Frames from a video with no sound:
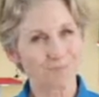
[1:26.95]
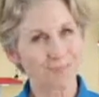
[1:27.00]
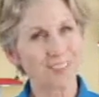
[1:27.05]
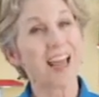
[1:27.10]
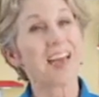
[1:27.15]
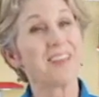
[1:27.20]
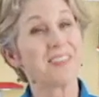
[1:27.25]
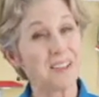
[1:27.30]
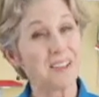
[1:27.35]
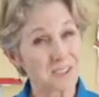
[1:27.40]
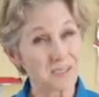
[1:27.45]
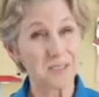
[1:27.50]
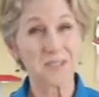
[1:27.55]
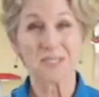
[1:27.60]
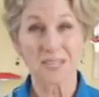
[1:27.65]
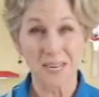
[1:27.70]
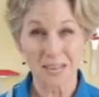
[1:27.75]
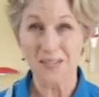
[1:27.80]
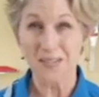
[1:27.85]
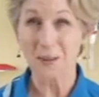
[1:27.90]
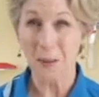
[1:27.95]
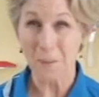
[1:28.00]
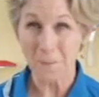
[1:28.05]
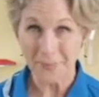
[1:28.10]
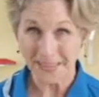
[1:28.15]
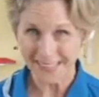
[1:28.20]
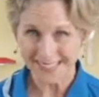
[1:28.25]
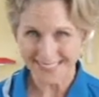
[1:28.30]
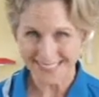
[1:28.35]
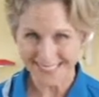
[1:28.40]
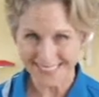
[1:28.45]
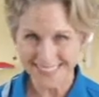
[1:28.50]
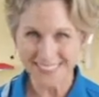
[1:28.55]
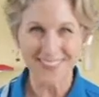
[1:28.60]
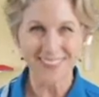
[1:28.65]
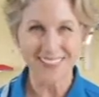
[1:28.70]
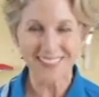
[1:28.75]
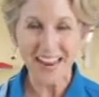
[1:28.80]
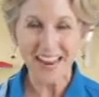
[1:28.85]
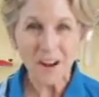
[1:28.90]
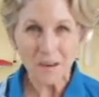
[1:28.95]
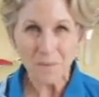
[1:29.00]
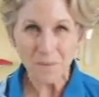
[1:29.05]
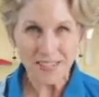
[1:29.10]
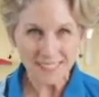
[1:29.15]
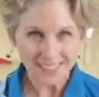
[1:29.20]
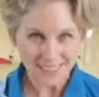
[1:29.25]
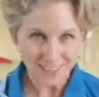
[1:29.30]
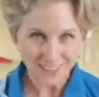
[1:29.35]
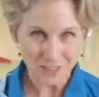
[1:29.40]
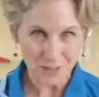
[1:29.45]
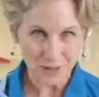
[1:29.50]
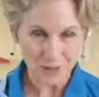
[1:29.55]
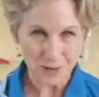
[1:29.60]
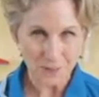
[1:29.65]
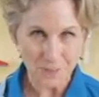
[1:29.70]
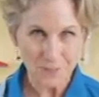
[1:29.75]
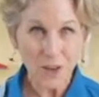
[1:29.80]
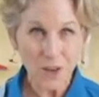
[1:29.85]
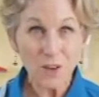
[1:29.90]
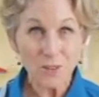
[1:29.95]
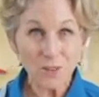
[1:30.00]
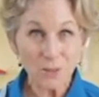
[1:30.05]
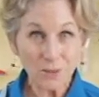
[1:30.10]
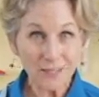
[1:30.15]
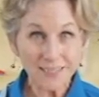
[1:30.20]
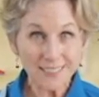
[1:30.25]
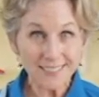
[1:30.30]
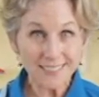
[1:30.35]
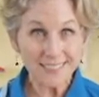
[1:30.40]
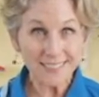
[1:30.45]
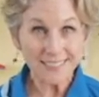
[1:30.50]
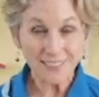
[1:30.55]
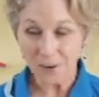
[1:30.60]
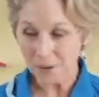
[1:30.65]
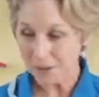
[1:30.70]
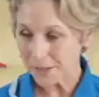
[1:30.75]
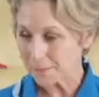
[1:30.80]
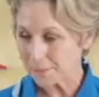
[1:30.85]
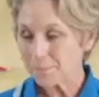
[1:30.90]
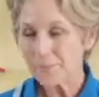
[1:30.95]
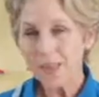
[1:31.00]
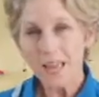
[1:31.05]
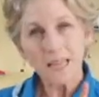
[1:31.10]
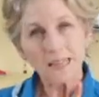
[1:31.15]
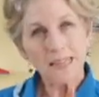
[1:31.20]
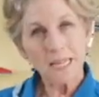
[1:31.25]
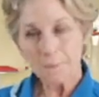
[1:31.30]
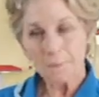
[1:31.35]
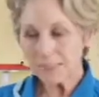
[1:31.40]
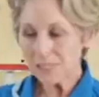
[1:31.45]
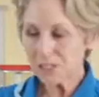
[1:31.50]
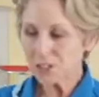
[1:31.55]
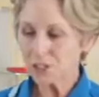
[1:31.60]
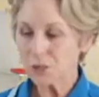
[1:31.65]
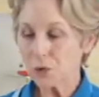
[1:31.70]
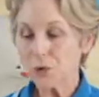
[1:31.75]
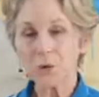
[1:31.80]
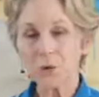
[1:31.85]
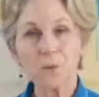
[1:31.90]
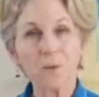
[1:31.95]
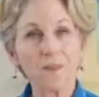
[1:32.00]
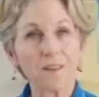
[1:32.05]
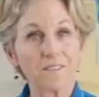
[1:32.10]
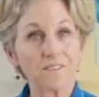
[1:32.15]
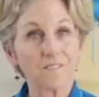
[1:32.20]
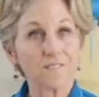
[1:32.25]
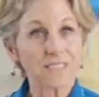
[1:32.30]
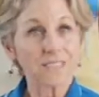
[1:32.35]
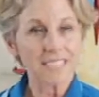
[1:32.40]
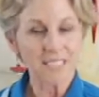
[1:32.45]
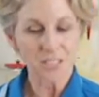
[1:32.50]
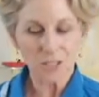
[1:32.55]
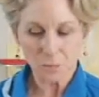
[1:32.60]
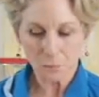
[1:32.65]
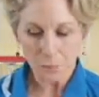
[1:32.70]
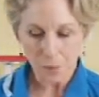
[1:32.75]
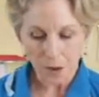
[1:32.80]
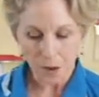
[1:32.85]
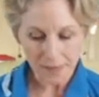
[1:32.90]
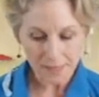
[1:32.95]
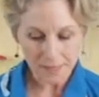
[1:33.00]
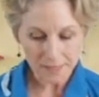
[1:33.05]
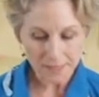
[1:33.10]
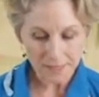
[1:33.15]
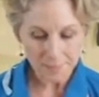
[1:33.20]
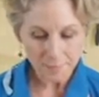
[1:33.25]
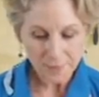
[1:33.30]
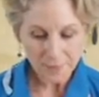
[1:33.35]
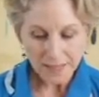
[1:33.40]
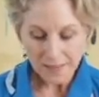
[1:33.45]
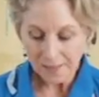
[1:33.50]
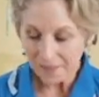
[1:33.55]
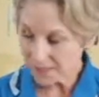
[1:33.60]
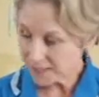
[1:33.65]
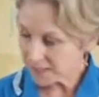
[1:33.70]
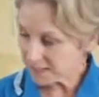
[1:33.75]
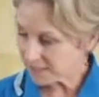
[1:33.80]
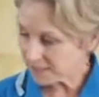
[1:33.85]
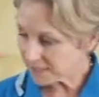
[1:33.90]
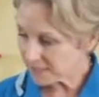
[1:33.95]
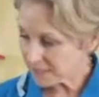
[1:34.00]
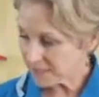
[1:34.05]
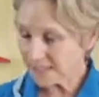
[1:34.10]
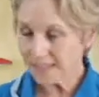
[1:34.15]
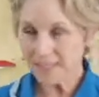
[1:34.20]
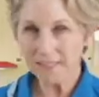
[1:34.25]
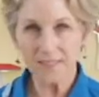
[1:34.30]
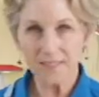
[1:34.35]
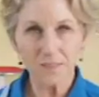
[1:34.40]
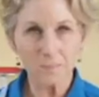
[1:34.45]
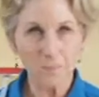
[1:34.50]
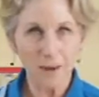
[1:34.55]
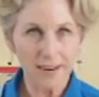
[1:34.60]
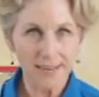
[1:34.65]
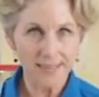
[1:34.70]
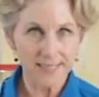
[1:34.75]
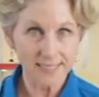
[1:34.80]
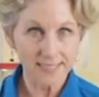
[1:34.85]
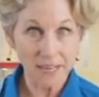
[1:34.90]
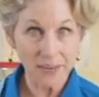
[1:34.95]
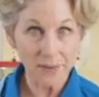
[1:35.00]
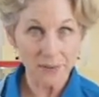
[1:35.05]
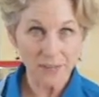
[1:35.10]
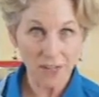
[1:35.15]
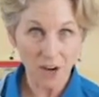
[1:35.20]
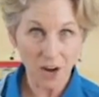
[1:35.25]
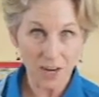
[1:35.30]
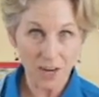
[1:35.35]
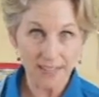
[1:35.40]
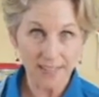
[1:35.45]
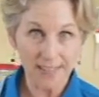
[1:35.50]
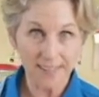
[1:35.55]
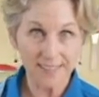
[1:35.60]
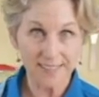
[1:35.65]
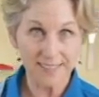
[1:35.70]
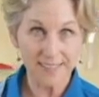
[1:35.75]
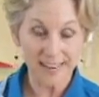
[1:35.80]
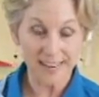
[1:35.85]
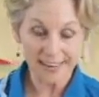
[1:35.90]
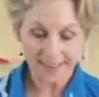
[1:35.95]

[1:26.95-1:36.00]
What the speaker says: I think it's going to taste amazing. So I can't wait to show you. So let's get started. Let me show you the finished product. This is my teriyaki steak